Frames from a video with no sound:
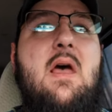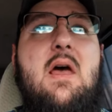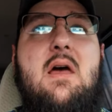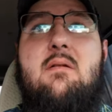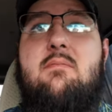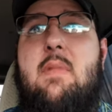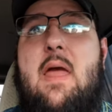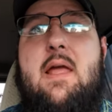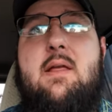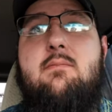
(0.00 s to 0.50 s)

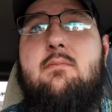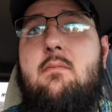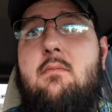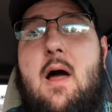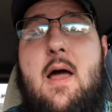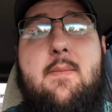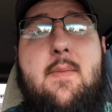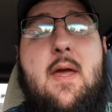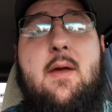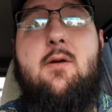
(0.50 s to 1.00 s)
Main,
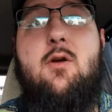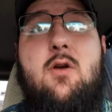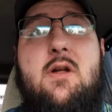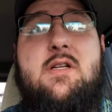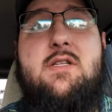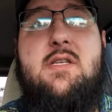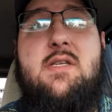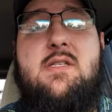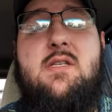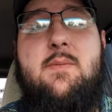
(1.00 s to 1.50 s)
my main
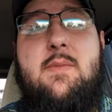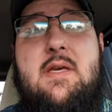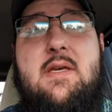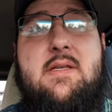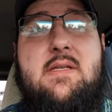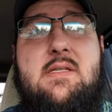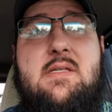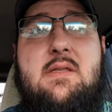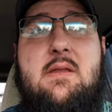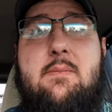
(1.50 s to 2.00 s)
criticism
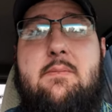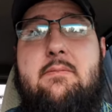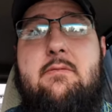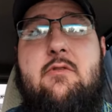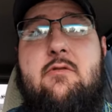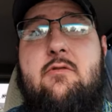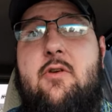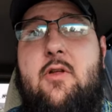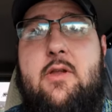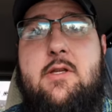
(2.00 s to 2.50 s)
is the
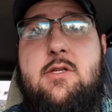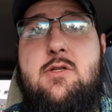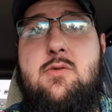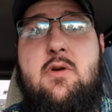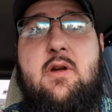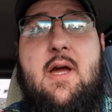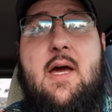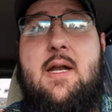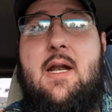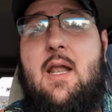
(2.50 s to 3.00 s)
villains were
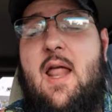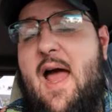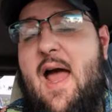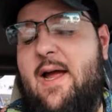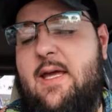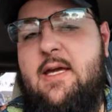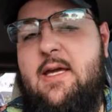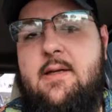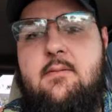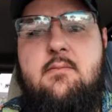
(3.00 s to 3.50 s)
kind of
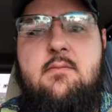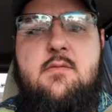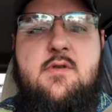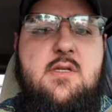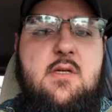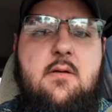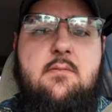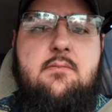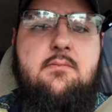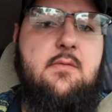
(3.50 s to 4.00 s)
lacking.
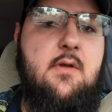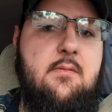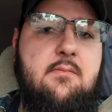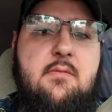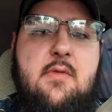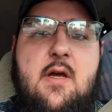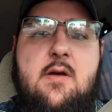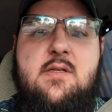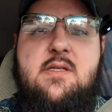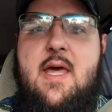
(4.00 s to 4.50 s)
So th
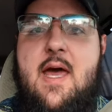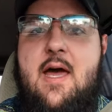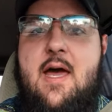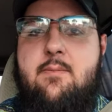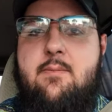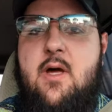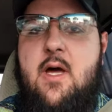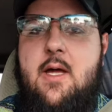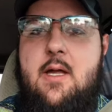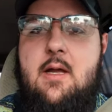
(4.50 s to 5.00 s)
there's that.
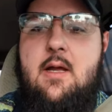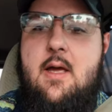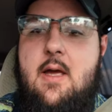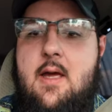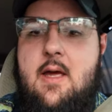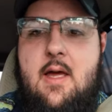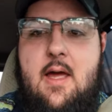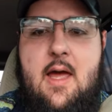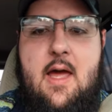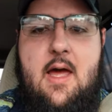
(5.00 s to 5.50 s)
But
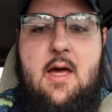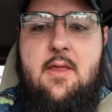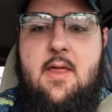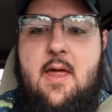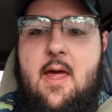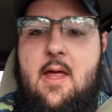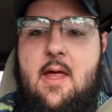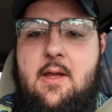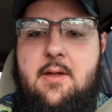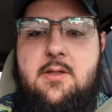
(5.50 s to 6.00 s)
how the
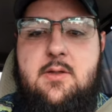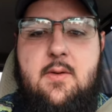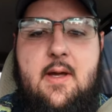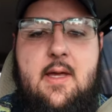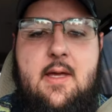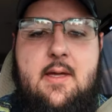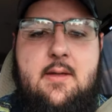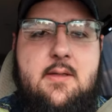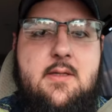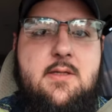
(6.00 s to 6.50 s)
hell do I
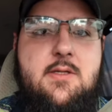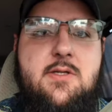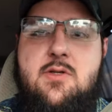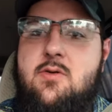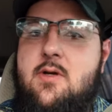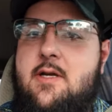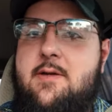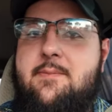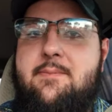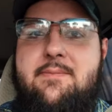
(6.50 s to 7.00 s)
end this stream?